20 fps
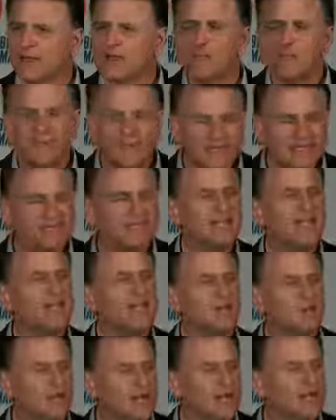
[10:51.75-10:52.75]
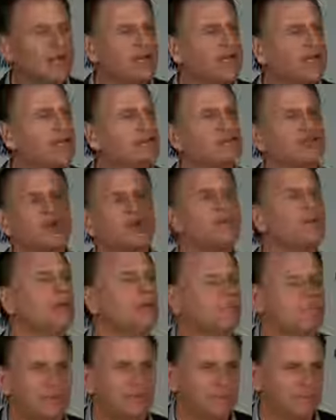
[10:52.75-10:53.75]
The missing ingredient in too
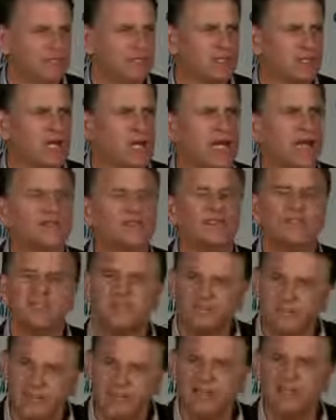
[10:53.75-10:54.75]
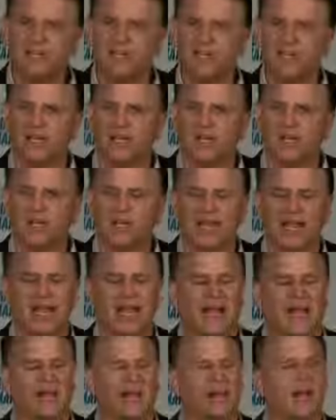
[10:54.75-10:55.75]
many people's lives, especially here in
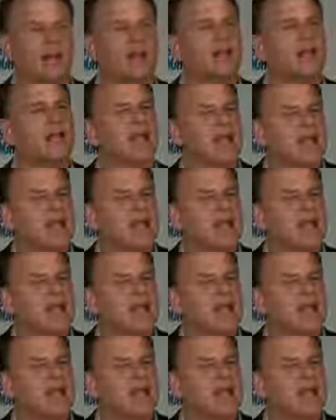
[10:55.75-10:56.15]
Canada,